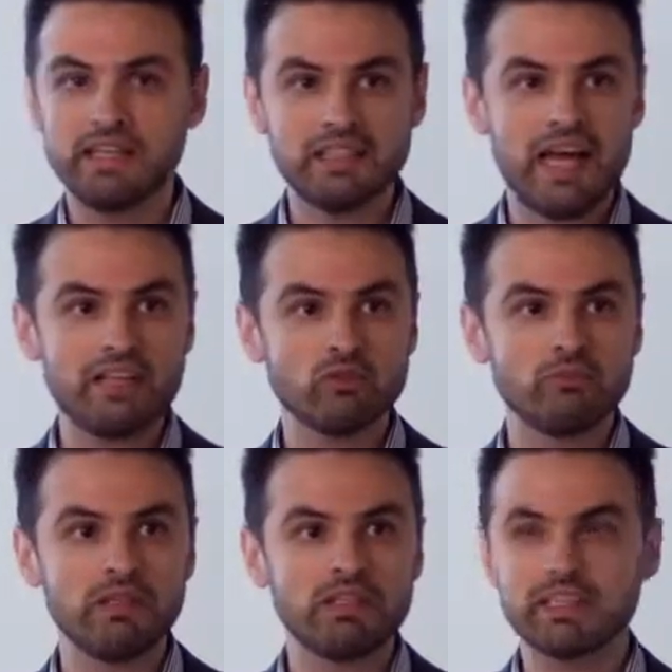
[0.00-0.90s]
It has
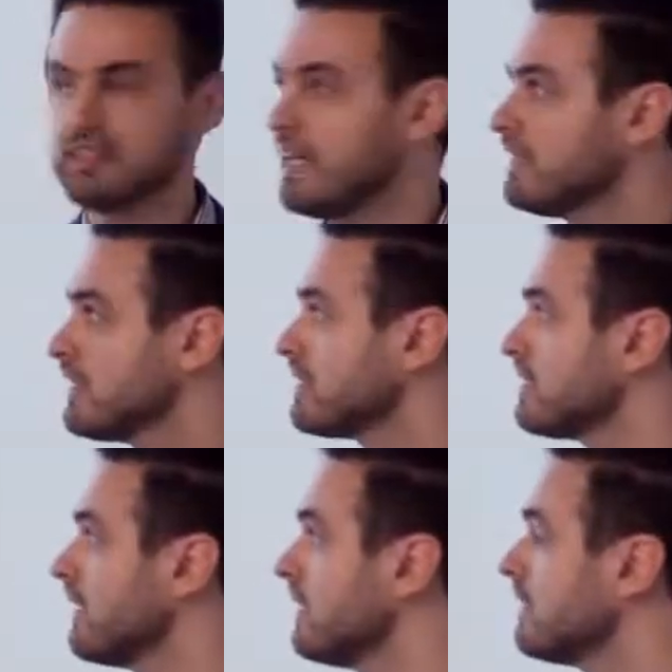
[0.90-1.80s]
to be in excited
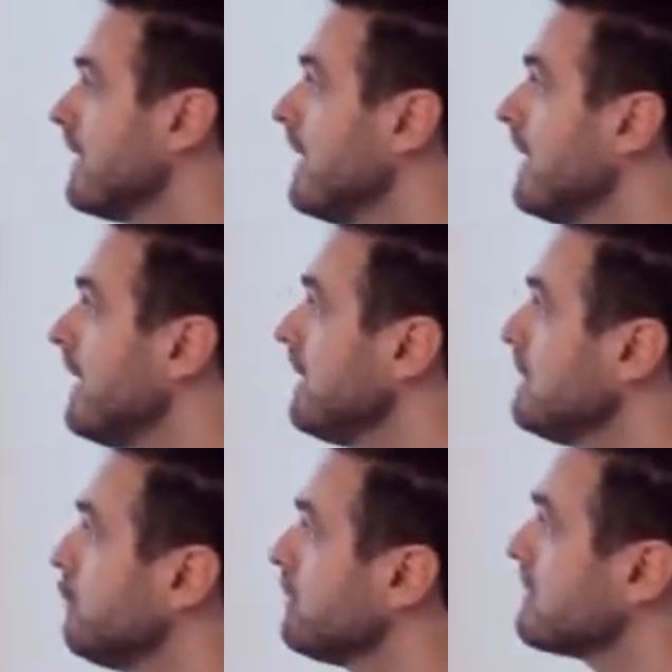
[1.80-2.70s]
state. And if